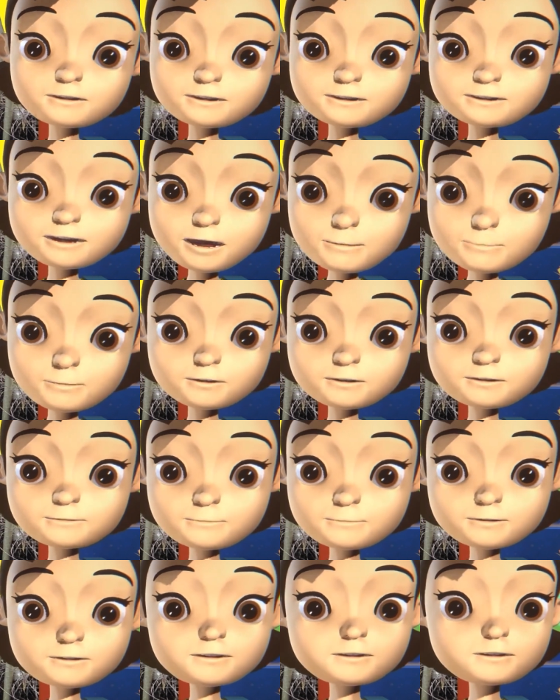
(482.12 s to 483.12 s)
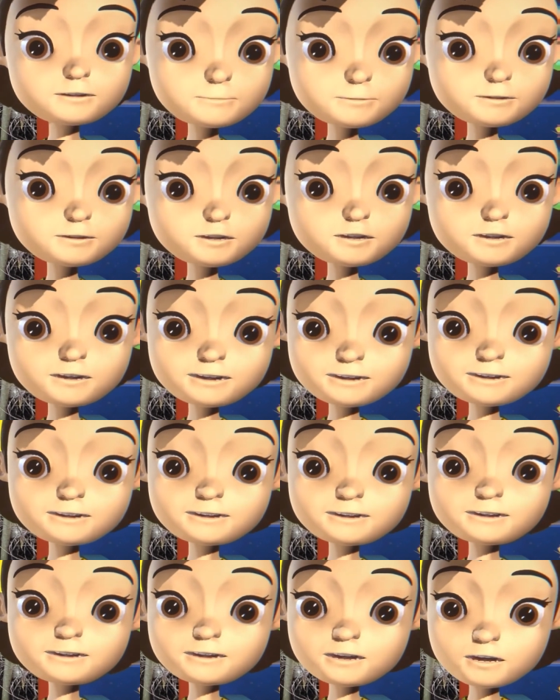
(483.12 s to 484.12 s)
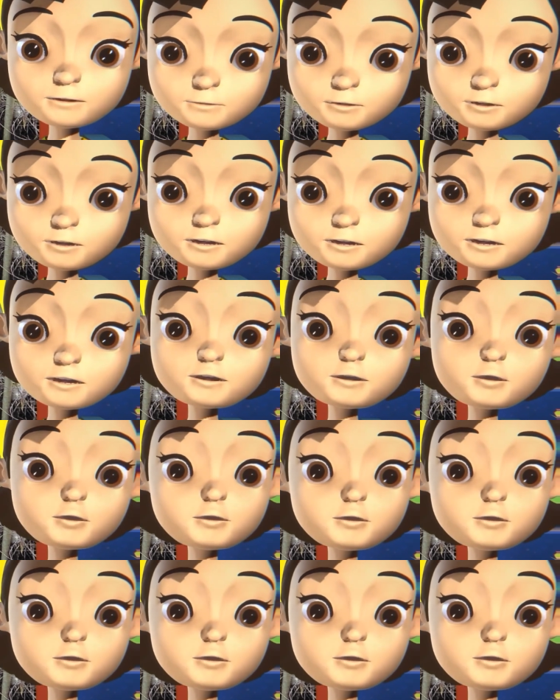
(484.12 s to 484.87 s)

This happens when sewage gets into the ocean,